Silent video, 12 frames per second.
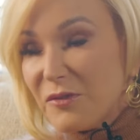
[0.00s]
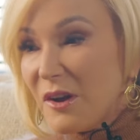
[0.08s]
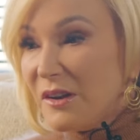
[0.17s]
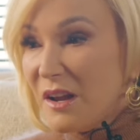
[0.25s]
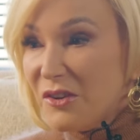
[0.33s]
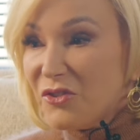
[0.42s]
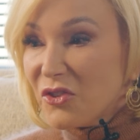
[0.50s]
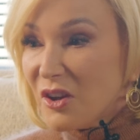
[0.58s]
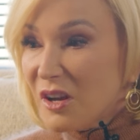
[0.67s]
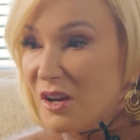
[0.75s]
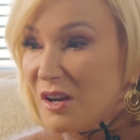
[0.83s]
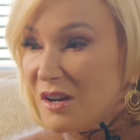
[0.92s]

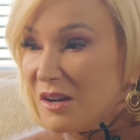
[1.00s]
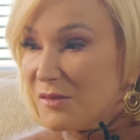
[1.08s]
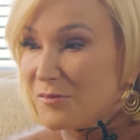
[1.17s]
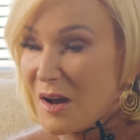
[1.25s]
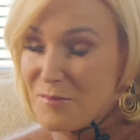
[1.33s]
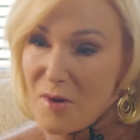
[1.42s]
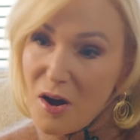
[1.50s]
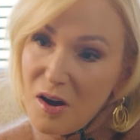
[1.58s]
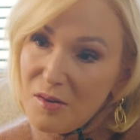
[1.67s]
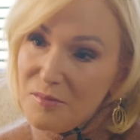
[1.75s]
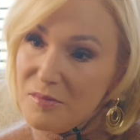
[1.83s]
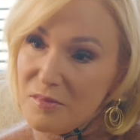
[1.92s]
initially, my
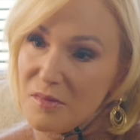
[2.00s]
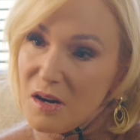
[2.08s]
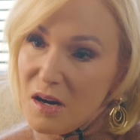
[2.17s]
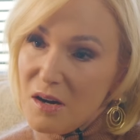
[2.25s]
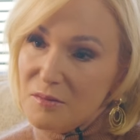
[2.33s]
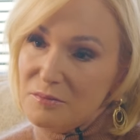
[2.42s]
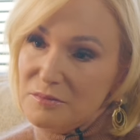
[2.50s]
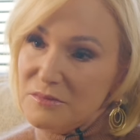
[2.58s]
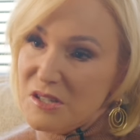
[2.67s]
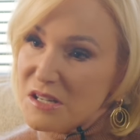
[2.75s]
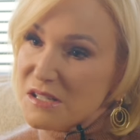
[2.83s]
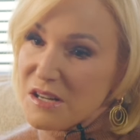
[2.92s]
mom, um,
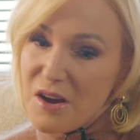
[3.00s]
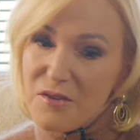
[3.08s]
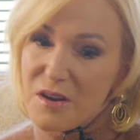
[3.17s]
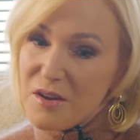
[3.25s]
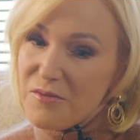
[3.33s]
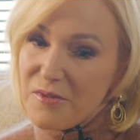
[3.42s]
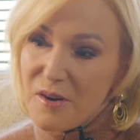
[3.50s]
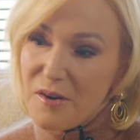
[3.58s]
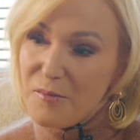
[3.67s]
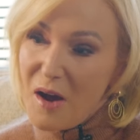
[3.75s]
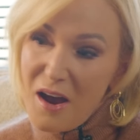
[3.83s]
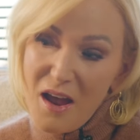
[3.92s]
just going
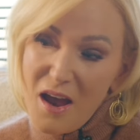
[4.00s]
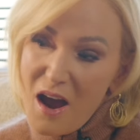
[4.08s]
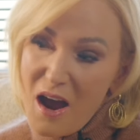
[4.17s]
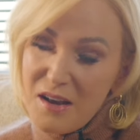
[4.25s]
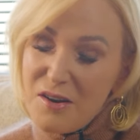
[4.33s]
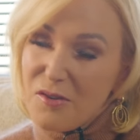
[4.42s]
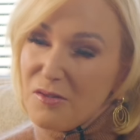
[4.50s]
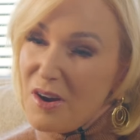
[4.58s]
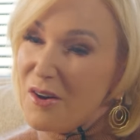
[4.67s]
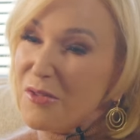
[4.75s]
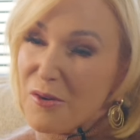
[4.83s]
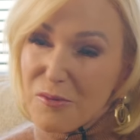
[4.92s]
from, I, I don't
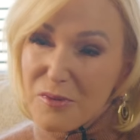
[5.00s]
know the